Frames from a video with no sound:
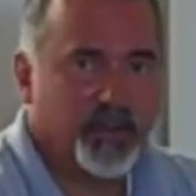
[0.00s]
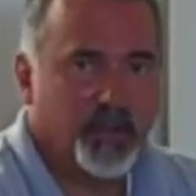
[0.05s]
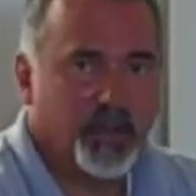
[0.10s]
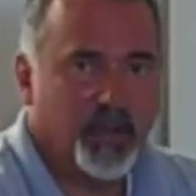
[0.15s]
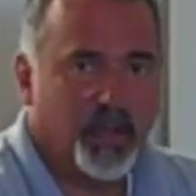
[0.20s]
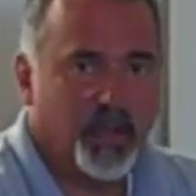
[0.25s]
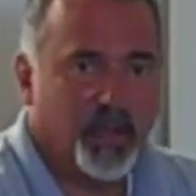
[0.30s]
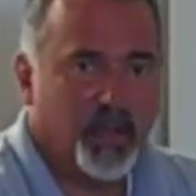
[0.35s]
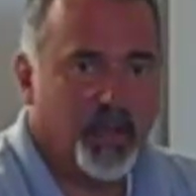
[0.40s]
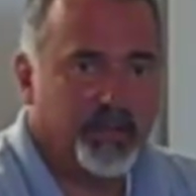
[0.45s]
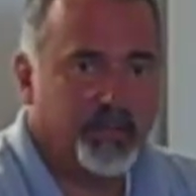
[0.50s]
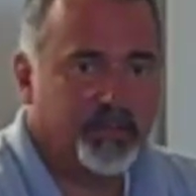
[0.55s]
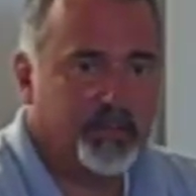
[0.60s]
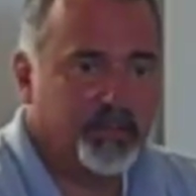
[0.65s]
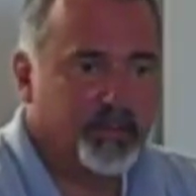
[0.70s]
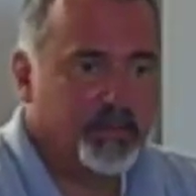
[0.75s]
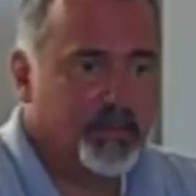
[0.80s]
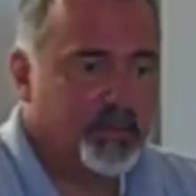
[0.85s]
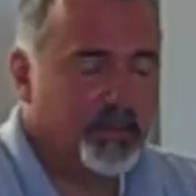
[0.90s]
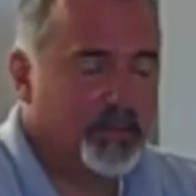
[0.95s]
and
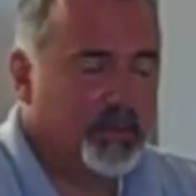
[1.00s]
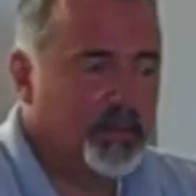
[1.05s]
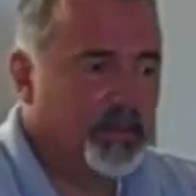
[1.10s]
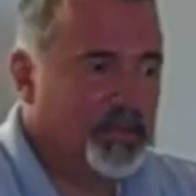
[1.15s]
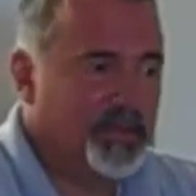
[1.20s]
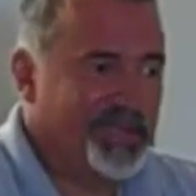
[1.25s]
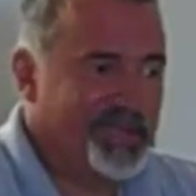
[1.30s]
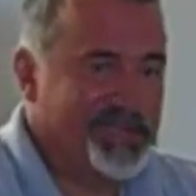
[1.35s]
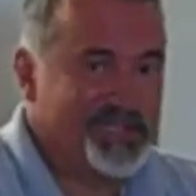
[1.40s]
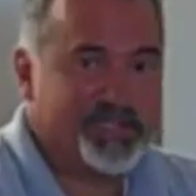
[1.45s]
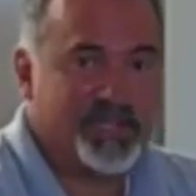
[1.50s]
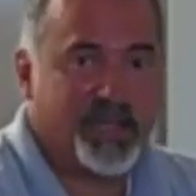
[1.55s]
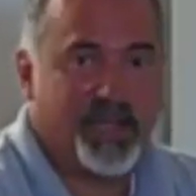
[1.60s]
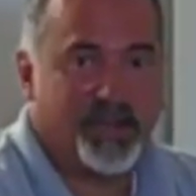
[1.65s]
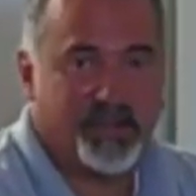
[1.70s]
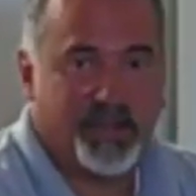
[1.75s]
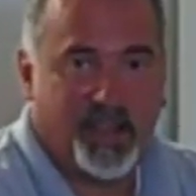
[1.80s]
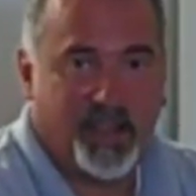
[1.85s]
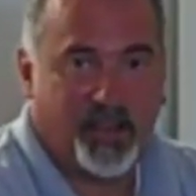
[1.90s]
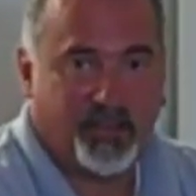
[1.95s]
he
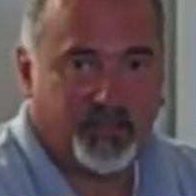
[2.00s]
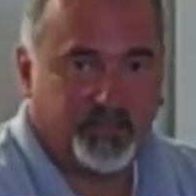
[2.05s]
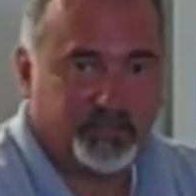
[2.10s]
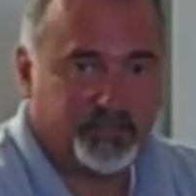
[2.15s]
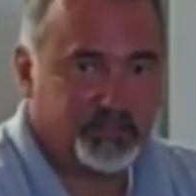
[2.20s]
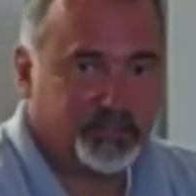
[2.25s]
sat down.